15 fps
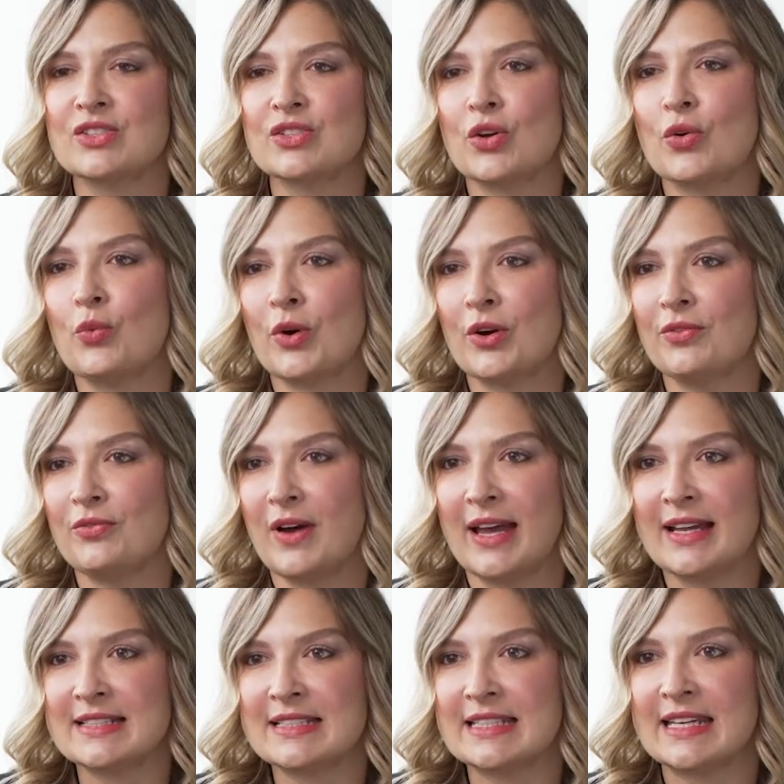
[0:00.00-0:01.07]
so we're
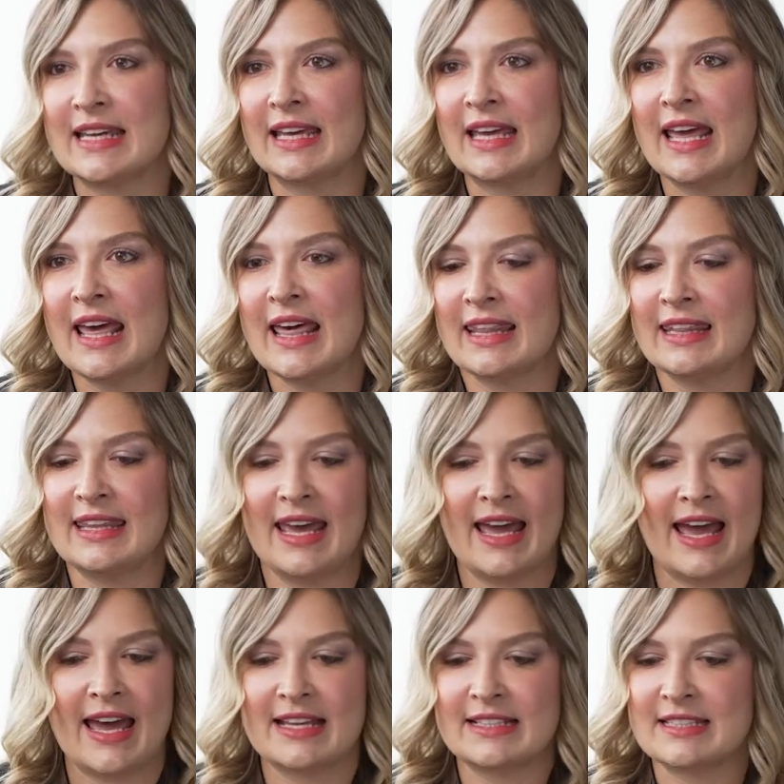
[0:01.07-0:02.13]
finding
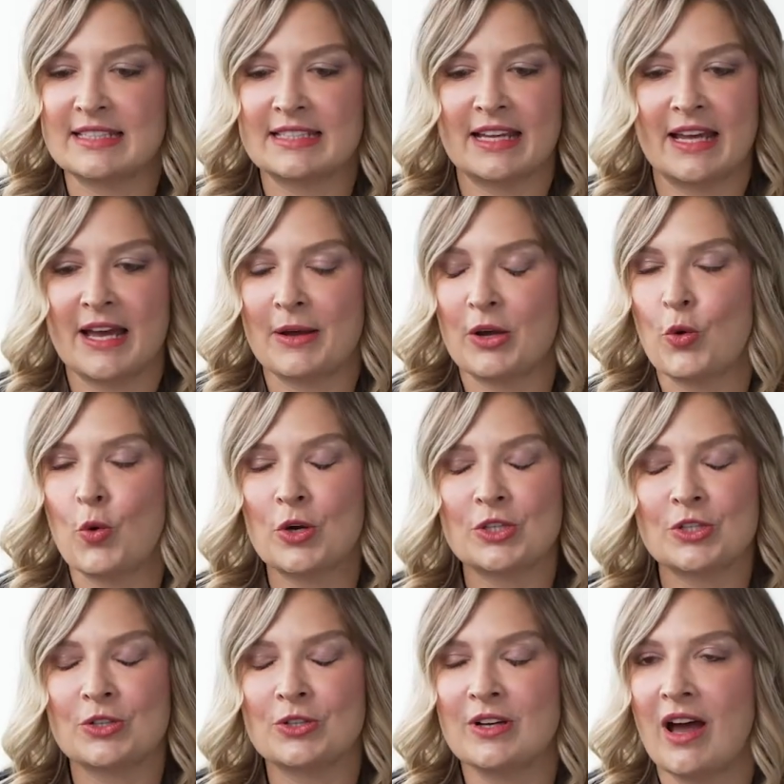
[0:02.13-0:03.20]
that
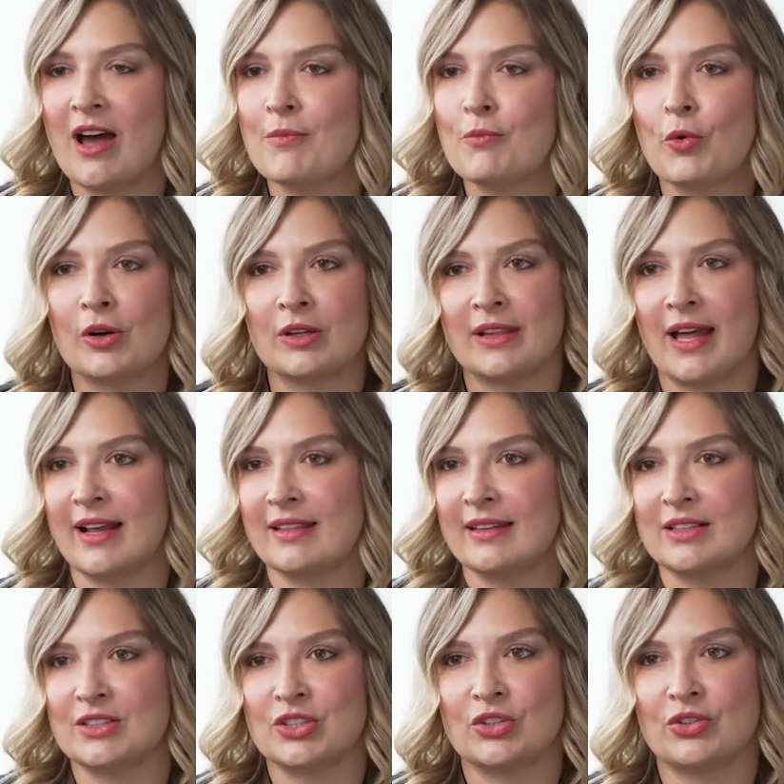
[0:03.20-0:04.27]
courts are not more
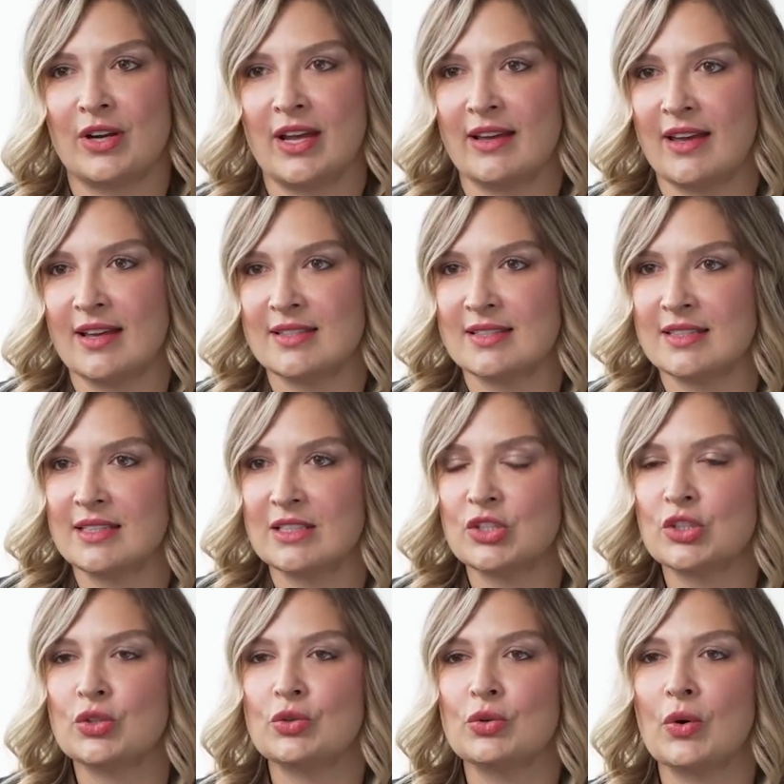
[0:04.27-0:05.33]
likely to grant custody
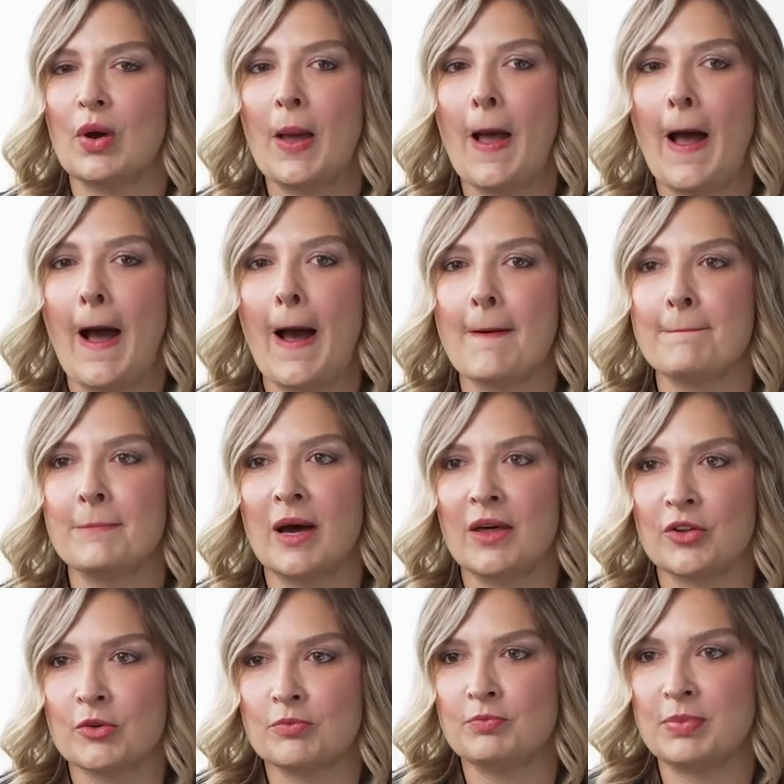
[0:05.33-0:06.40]
to a
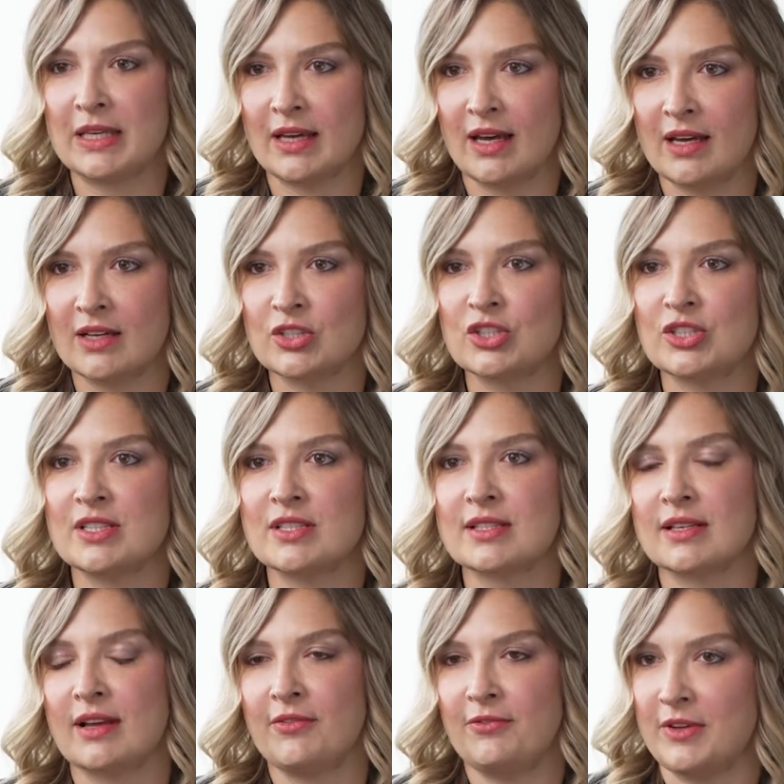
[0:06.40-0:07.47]
mother because
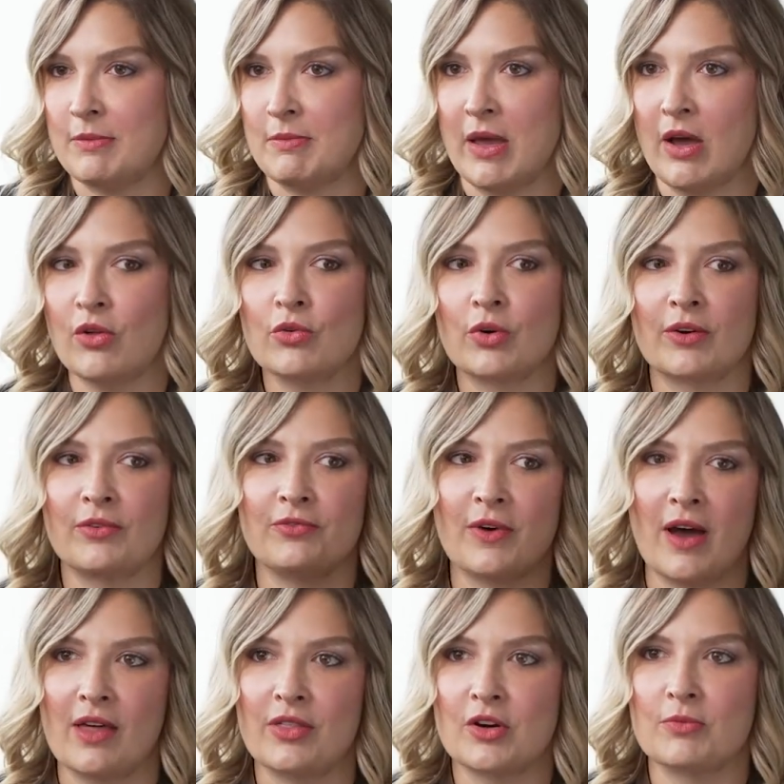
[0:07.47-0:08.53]
she's a female or a
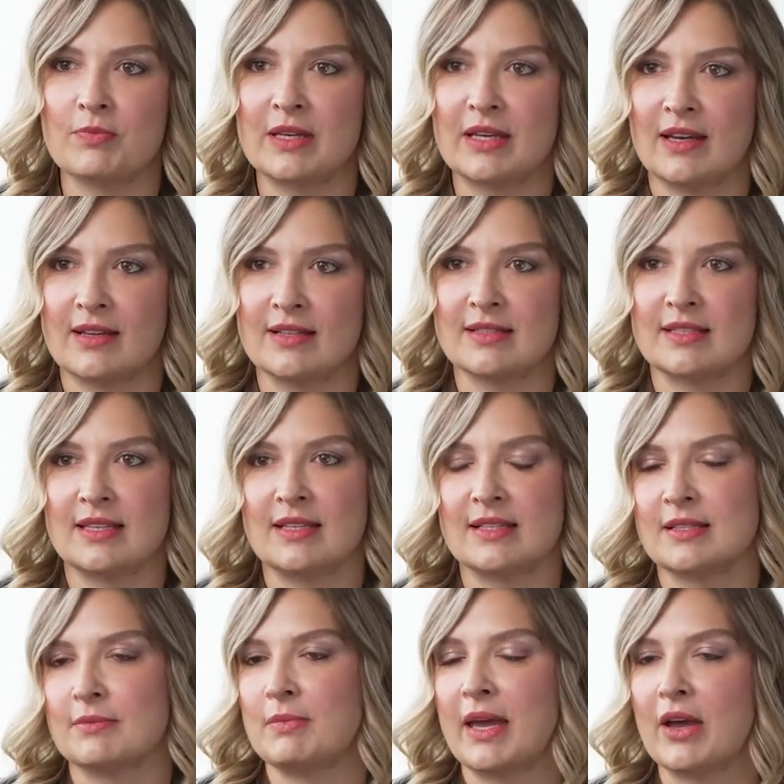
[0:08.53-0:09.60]
father because
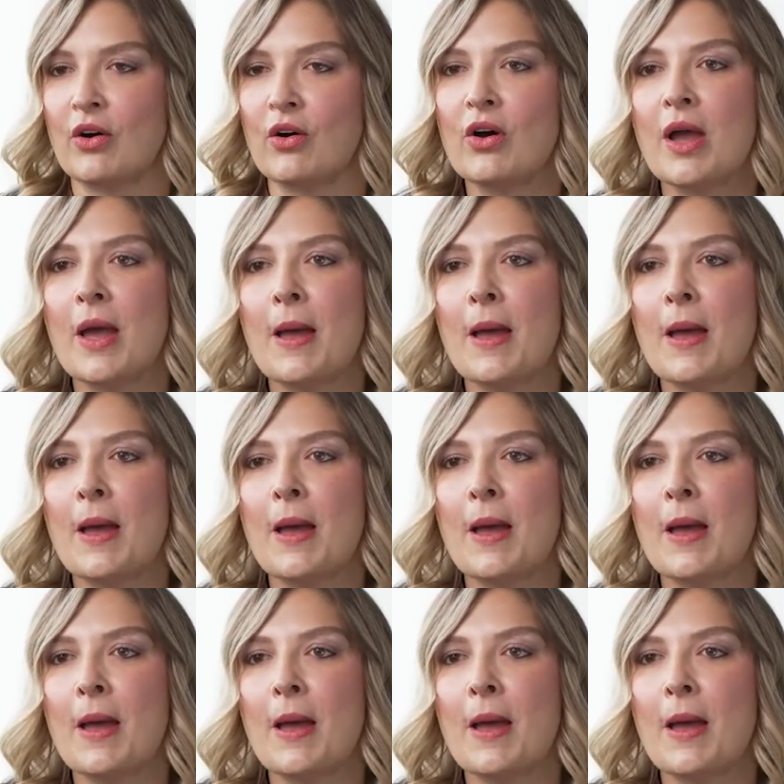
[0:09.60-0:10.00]
he's a male,